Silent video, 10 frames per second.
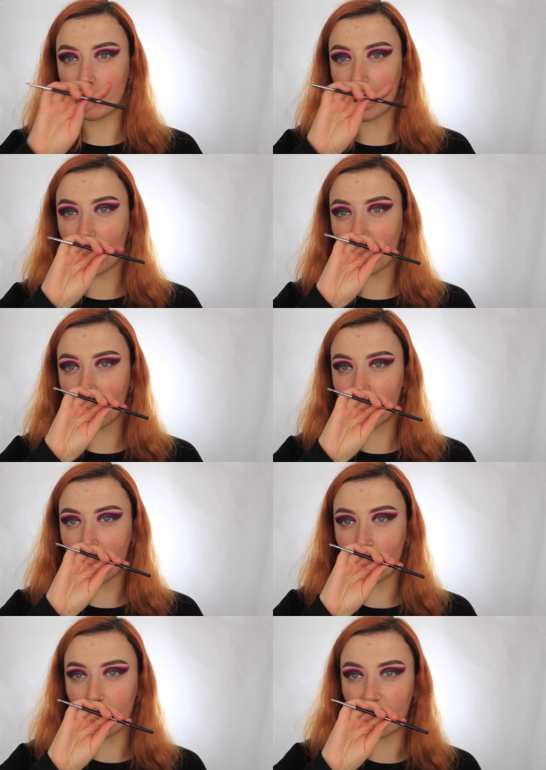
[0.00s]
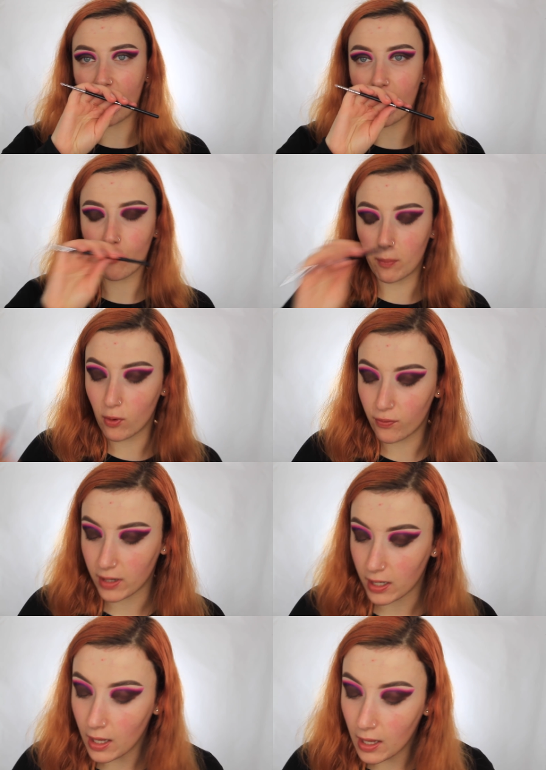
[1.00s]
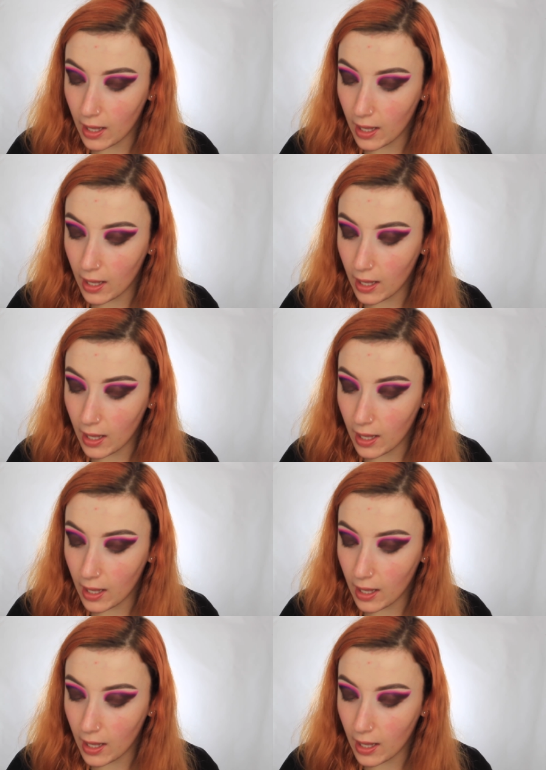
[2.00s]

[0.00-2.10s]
with another M515 from Morphe,